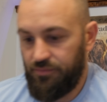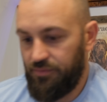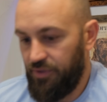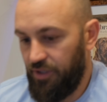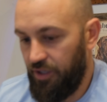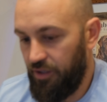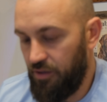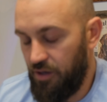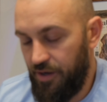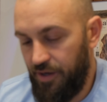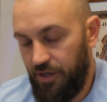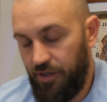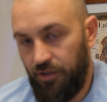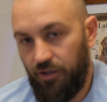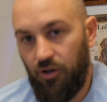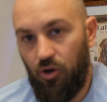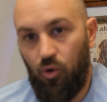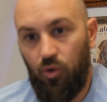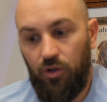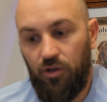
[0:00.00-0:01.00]
either I need to
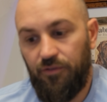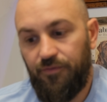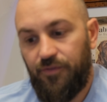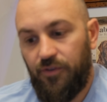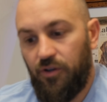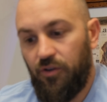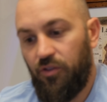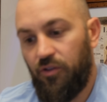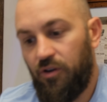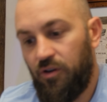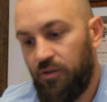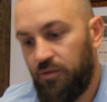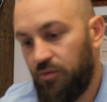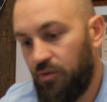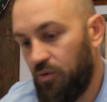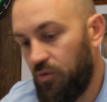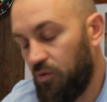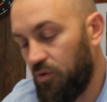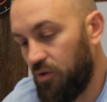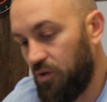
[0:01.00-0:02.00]
go a little further
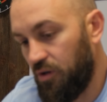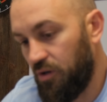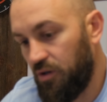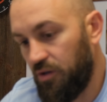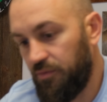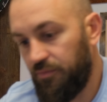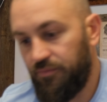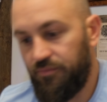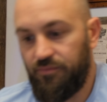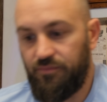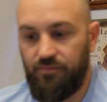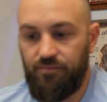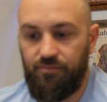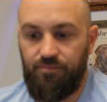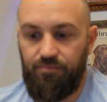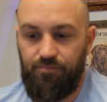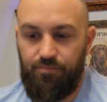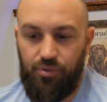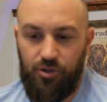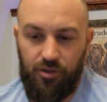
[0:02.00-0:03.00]
or
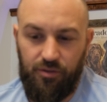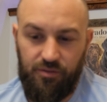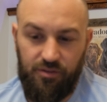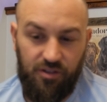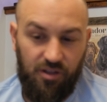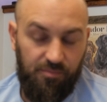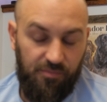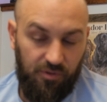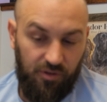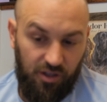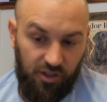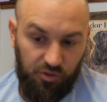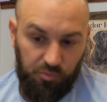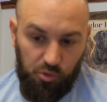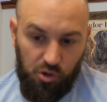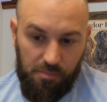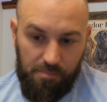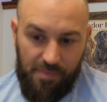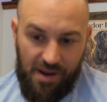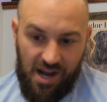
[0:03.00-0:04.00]
put a little
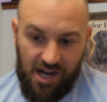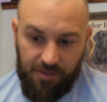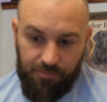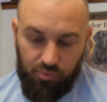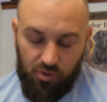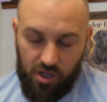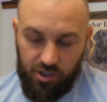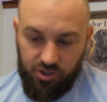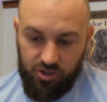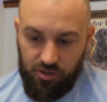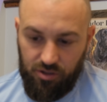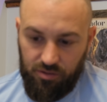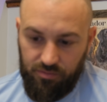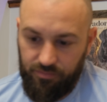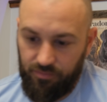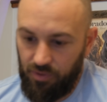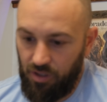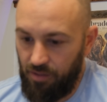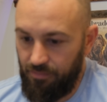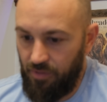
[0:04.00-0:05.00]
more back pressure.
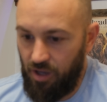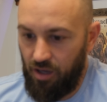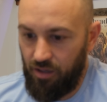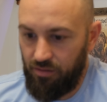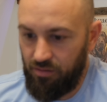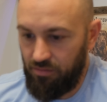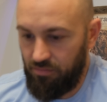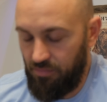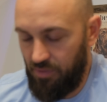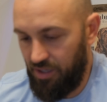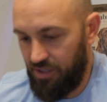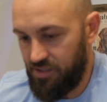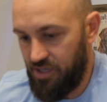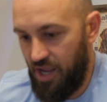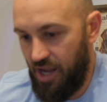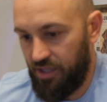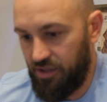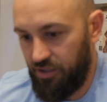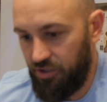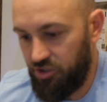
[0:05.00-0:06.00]
I'm not
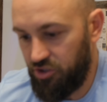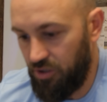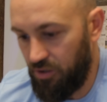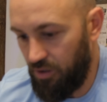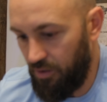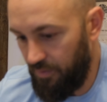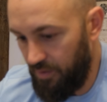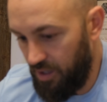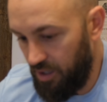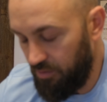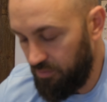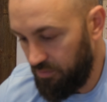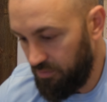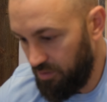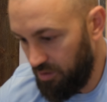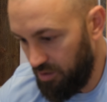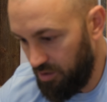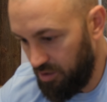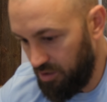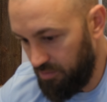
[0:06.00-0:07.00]
exactly sure on that.
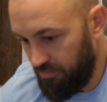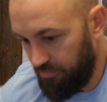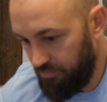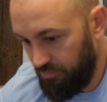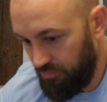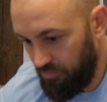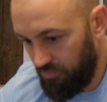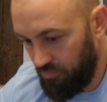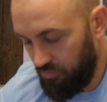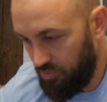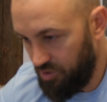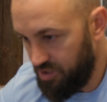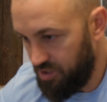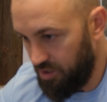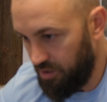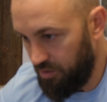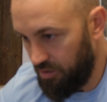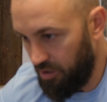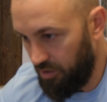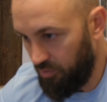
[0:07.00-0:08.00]
We'll see
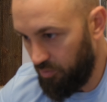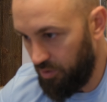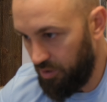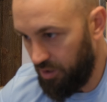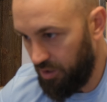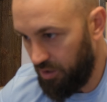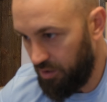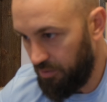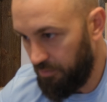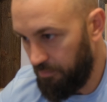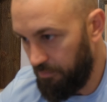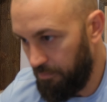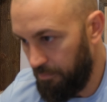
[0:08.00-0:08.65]
another one here.